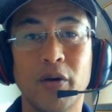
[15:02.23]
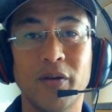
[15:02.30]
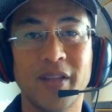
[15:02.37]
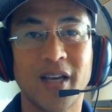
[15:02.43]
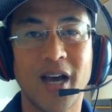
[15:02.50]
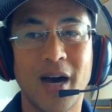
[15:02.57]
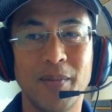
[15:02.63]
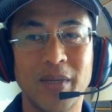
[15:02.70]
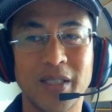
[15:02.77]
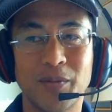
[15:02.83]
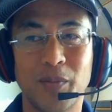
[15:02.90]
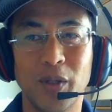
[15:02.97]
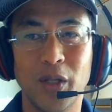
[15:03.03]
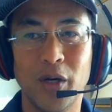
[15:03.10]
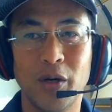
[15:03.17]
the comments
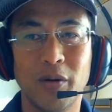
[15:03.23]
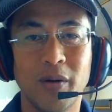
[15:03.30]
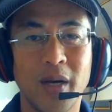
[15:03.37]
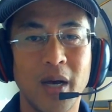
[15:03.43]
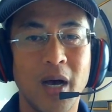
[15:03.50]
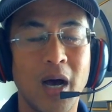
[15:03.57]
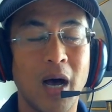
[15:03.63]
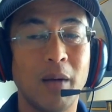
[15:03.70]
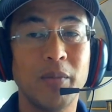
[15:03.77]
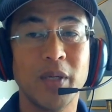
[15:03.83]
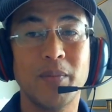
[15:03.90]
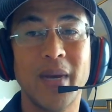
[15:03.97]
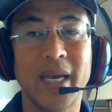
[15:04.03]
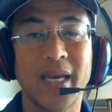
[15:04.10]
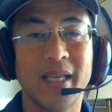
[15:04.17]
below. I'll be
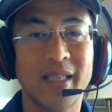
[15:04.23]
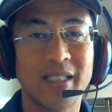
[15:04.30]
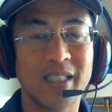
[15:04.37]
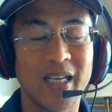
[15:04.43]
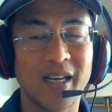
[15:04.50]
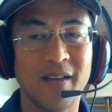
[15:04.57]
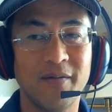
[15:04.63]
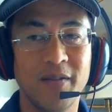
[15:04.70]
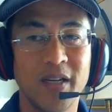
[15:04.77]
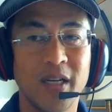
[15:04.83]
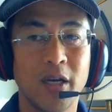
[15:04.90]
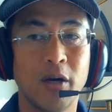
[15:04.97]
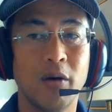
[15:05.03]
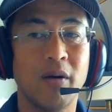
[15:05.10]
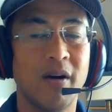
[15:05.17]
making the second
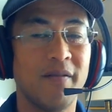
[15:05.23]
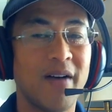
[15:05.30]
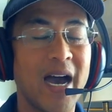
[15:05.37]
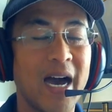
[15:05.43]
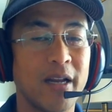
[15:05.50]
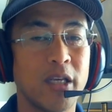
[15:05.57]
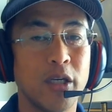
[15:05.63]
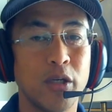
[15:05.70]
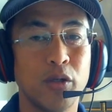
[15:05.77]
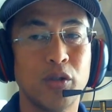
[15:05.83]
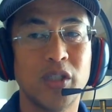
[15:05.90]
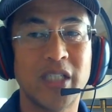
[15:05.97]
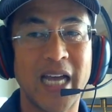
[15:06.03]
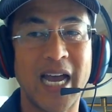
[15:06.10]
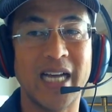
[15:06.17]
video of how to use
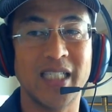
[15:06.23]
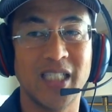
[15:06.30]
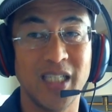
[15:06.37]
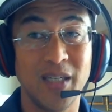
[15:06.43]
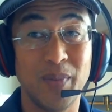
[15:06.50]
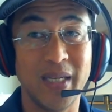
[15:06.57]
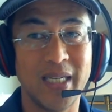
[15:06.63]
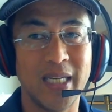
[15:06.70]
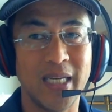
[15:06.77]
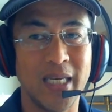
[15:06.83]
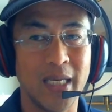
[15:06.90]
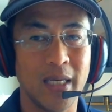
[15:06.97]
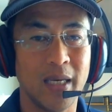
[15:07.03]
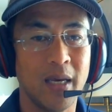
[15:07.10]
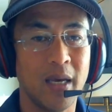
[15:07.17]

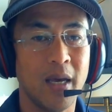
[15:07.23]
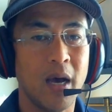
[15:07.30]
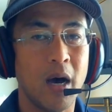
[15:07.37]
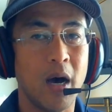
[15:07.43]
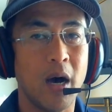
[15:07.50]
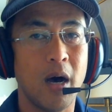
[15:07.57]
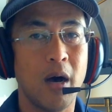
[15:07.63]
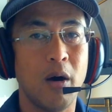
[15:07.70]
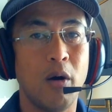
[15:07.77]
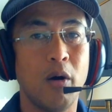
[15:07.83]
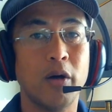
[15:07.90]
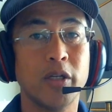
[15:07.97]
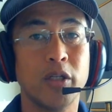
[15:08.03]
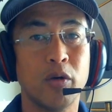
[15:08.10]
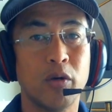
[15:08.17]
ChatGPT
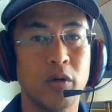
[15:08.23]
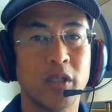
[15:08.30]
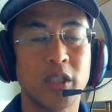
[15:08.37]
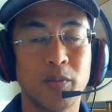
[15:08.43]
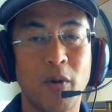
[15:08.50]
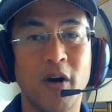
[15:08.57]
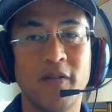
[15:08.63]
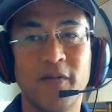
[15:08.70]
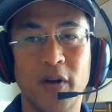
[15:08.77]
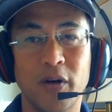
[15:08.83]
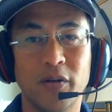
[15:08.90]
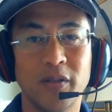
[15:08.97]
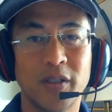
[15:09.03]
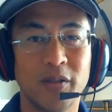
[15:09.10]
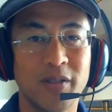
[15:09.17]
on your
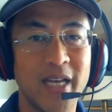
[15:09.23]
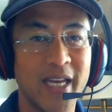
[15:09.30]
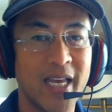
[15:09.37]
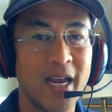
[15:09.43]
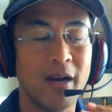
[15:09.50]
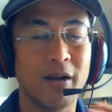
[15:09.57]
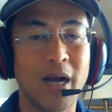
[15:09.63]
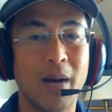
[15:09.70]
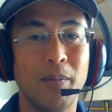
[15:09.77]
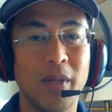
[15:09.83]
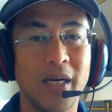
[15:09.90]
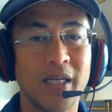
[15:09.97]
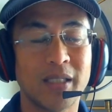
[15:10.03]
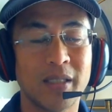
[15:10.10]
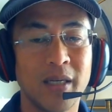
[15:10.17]
smartphone. So take care, God
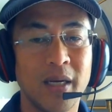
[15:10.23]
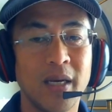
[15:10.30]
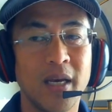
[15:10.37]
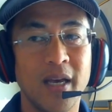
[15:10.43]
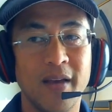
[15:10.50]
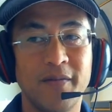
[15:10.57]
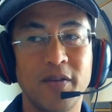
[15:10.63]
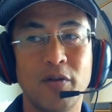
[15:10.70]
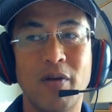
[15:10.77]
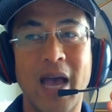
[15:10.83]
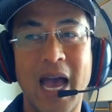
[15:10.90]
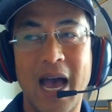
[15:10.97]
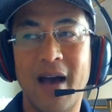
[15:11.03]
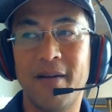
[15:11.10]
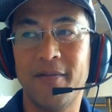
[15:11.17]
bless. If you
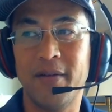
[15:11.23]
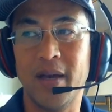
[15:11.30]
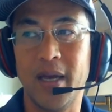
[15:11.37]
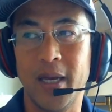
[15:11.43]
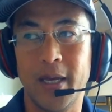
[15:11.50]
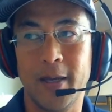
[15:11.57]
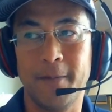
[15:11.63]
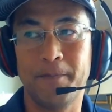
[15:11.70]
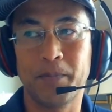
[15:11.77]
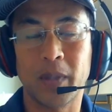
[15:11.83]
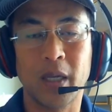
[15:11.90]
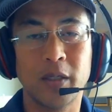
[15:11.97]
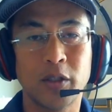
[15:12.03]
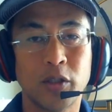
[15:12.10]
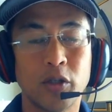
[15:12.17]
have a
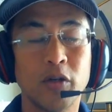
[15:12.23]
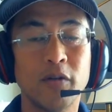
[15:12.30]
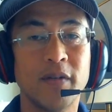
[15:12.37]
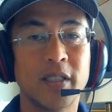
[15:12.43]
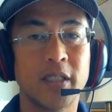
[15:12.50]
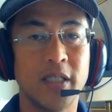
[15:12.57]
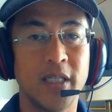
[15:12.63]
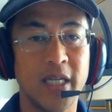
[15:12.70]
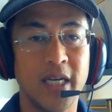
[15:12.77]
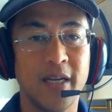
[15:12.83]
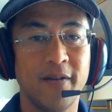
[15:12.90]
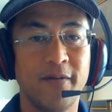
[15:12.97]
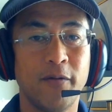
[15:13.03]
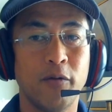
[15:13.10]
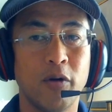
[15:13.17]
service
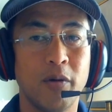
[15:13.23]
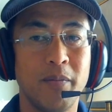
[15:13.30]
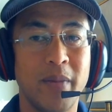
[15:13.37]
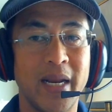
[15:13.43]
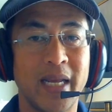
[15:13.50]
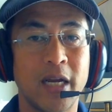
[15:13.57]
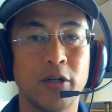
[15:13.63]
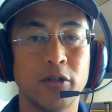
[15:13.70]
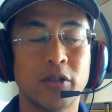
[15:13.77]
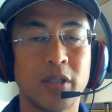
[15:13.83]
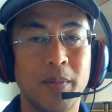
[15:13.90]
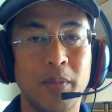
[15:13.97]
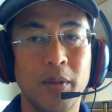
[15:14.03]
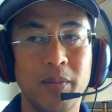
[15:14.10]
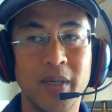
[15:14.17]
need for Medicare
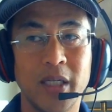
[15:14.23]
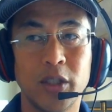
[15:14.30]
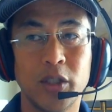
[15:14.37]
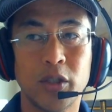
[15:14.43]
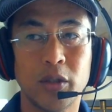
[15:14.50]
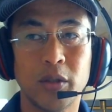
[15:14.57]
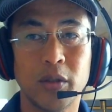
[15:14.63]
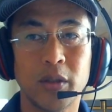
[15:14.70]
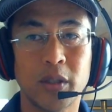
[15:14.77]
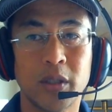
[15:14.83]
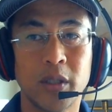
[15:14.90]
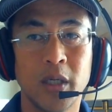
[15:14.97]
supplement insurance,